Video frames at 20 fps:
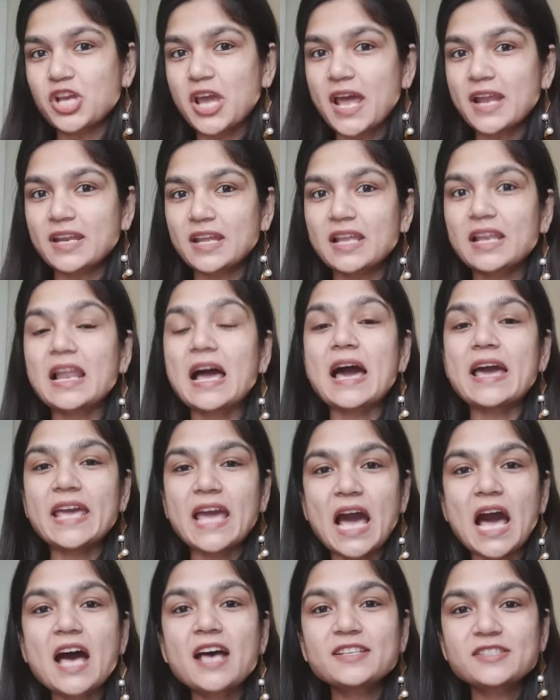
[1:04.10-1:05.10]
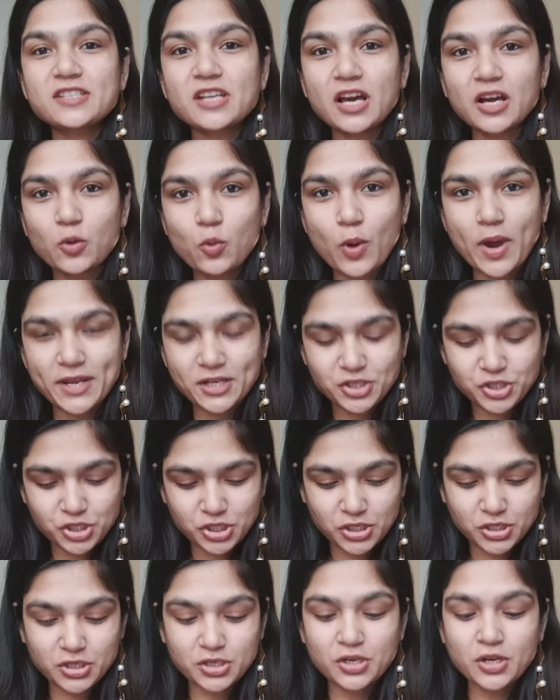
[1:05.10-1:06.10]
channel, I asked a
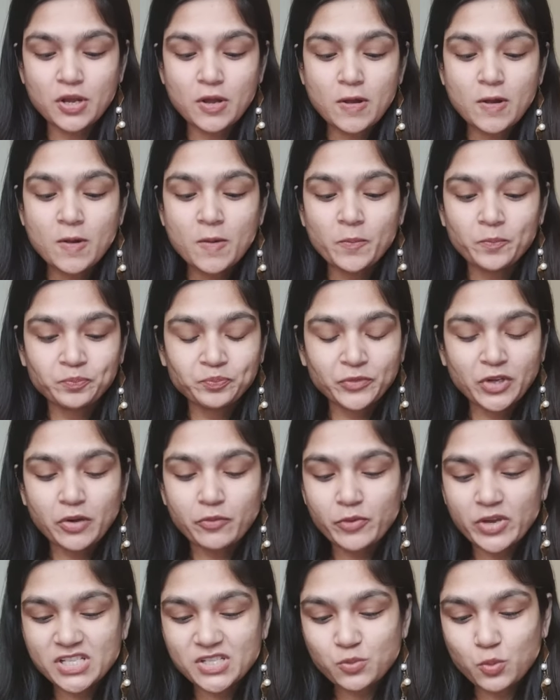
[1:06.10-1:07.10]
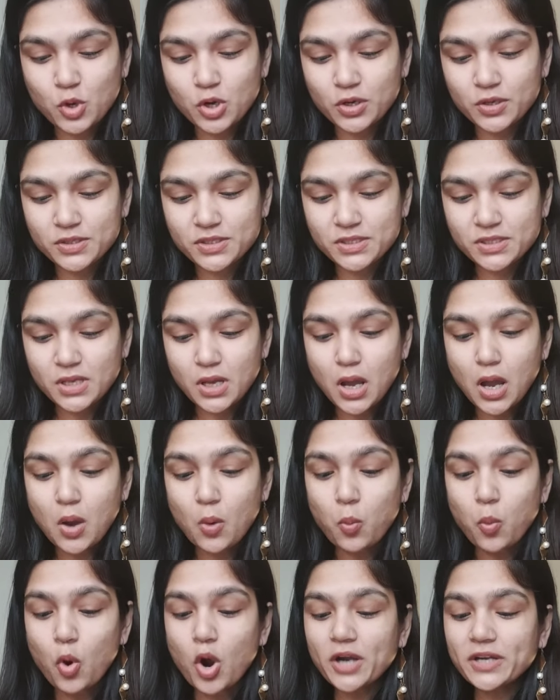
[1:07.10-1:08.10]
question which was,
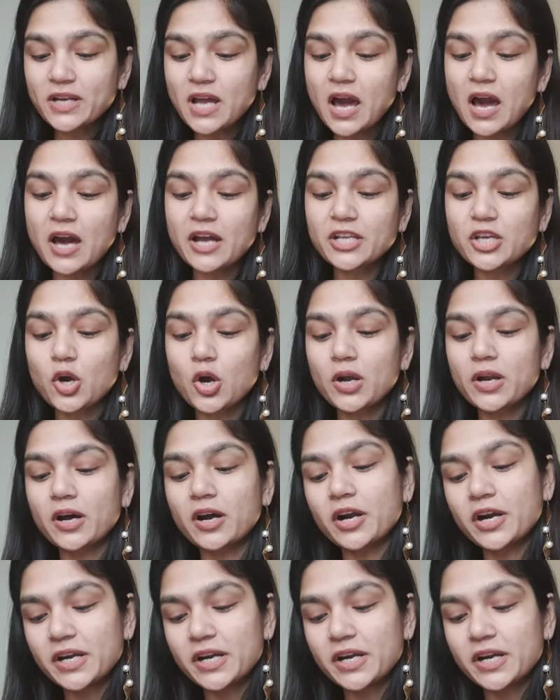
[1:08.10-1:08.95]
what are your